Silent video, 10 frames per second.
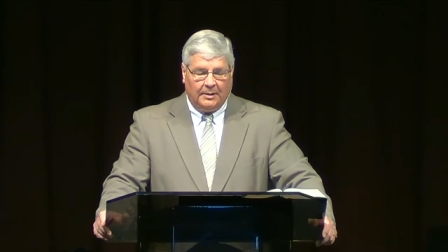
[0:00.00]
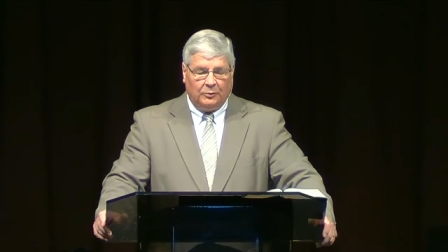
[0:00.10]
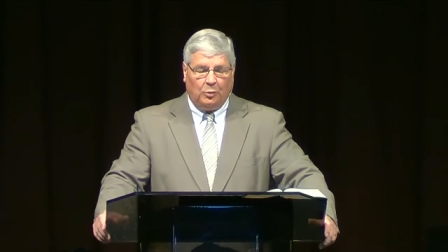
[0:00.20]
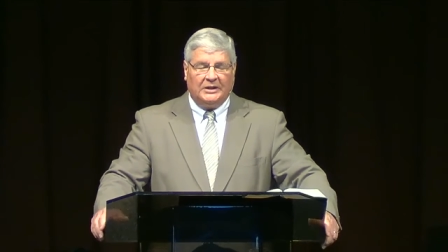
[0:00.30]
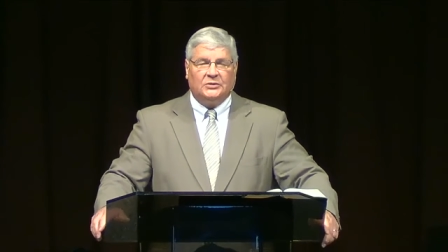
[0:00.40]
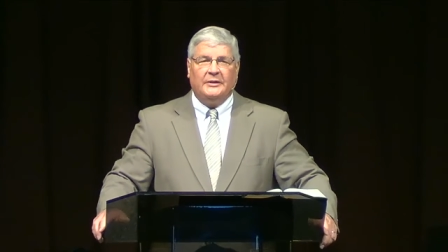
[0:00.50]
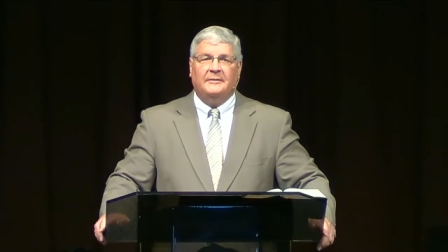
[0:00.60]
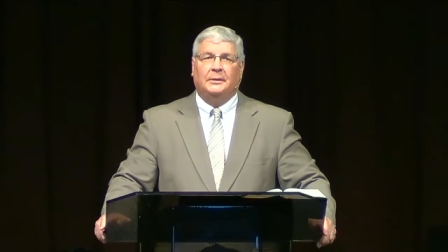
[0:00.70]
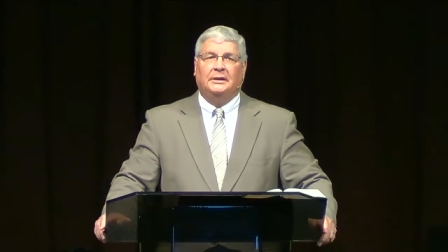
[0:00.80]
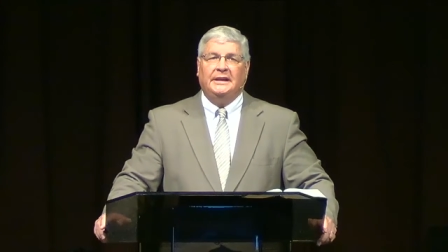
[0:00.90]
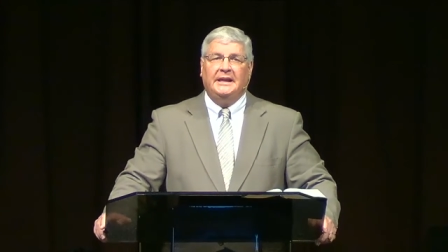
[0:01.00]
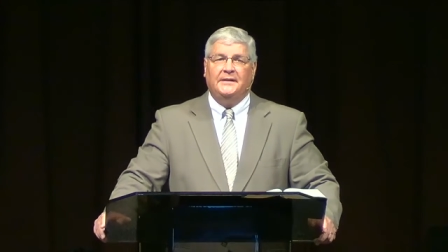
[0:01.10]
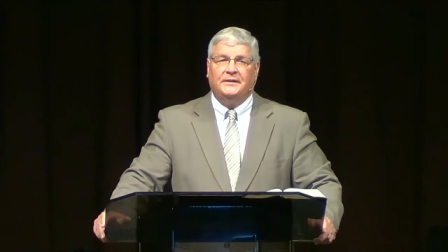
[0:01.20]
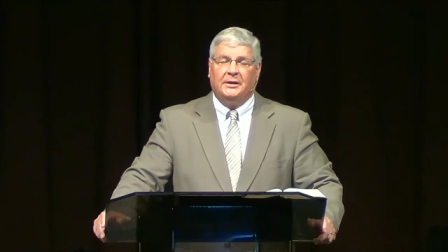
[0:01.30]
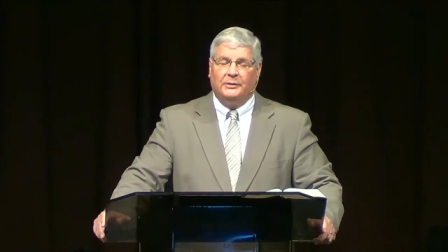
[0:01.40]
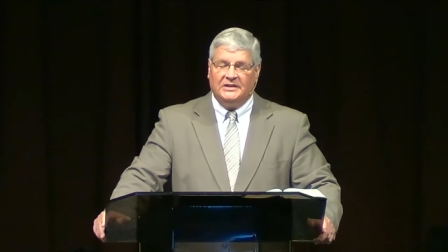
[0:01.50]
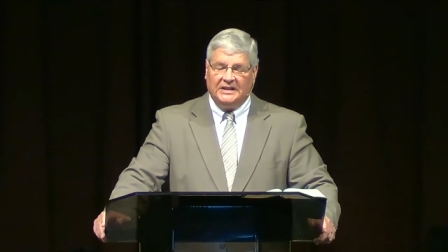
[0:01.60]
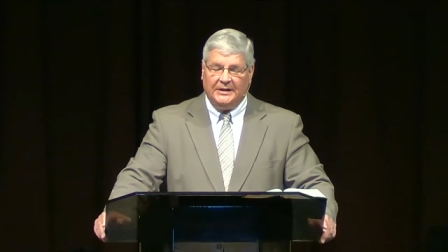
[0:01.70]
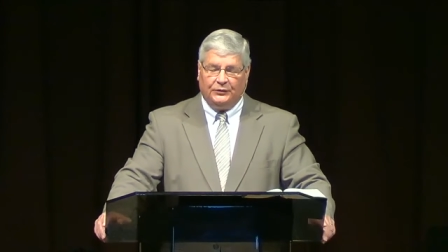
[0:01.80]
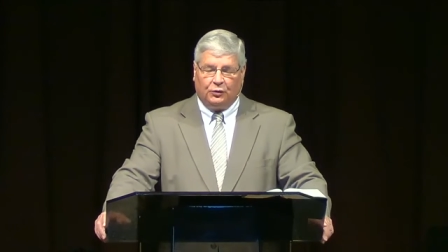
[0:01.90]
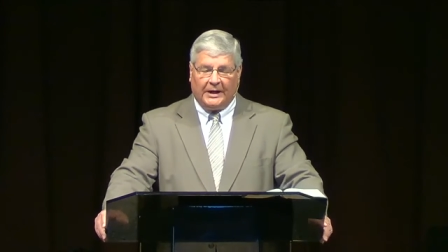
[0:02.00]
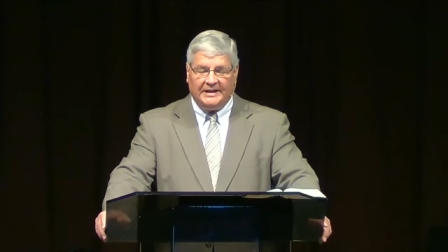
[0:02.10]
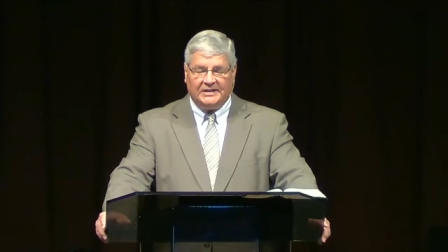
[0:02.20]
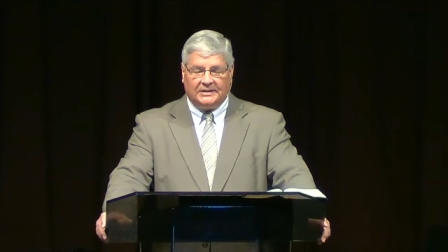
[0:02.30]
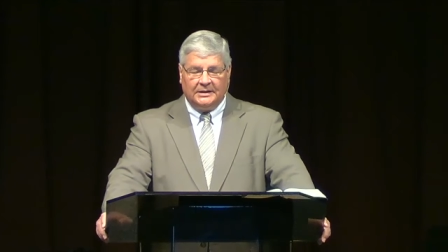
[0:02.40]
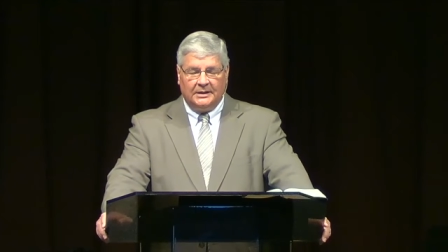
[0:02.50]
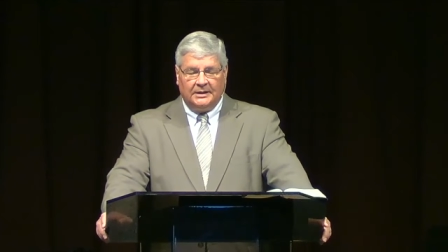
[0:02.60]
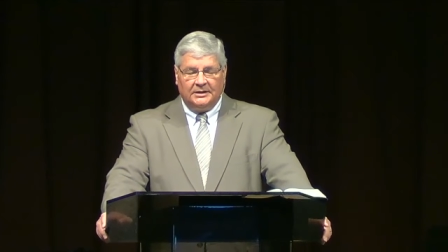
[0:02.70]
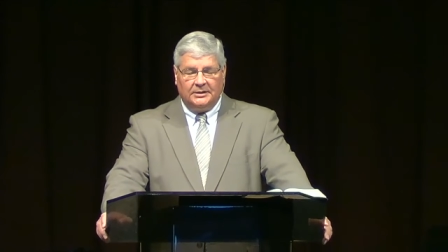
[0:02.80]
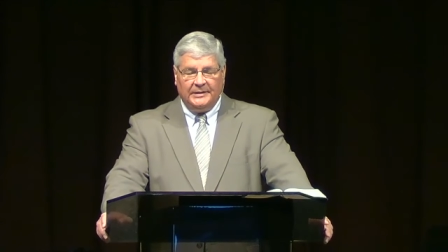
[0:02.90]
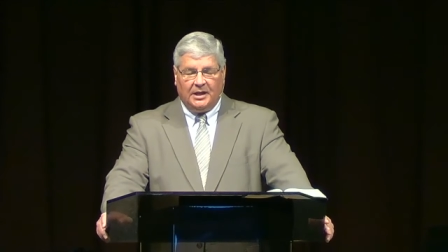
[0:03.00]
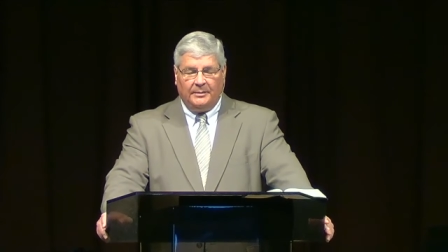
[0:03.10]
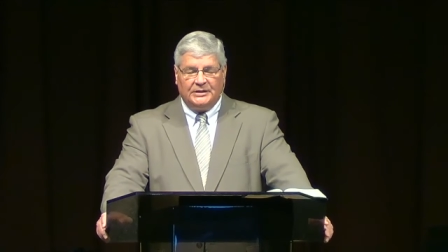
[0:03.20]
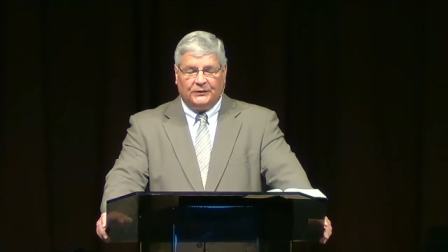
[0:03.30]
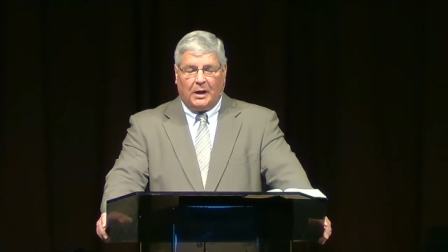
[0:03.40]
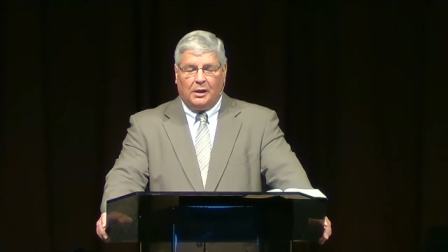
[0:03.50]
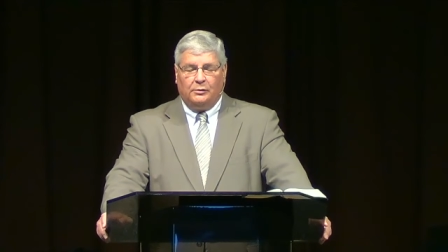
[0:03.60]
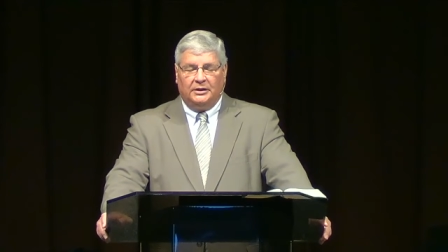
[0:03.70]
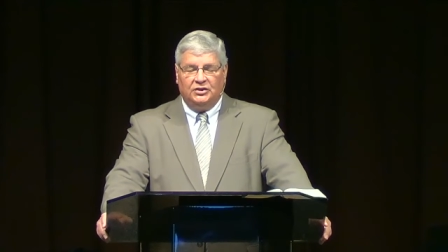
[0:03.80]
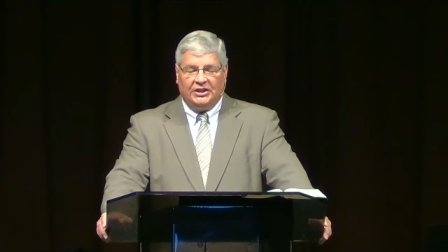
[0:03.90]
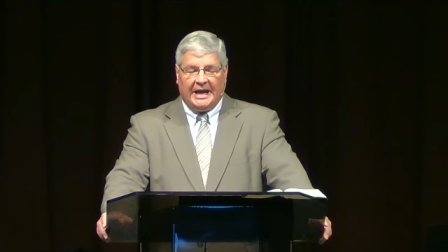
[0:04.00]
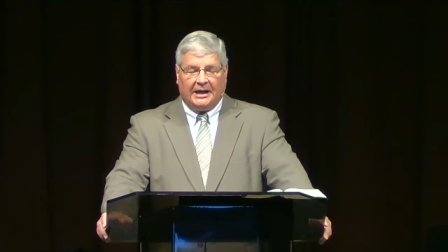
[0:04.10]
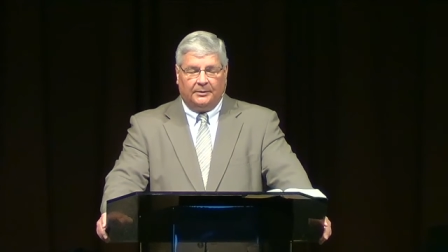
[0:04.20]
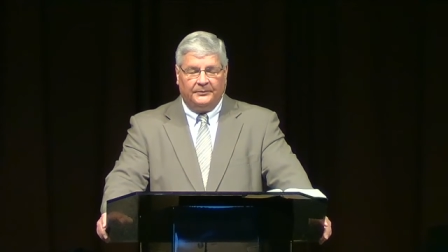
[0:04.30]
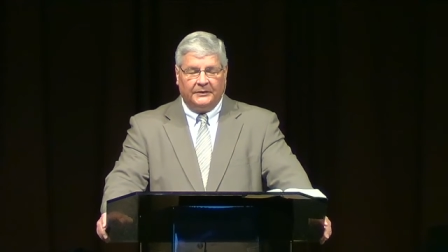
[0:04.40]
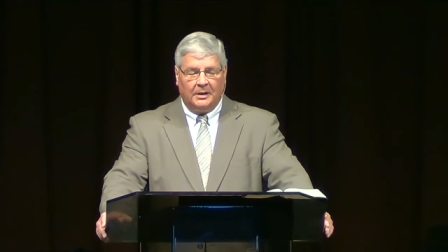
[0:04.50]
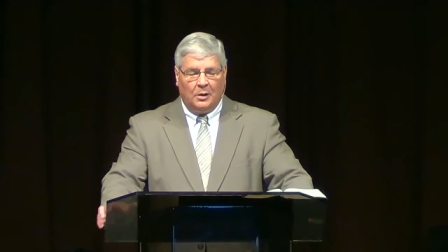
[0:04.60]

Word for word: Well, once we have believed and received Christ to become his follower and child,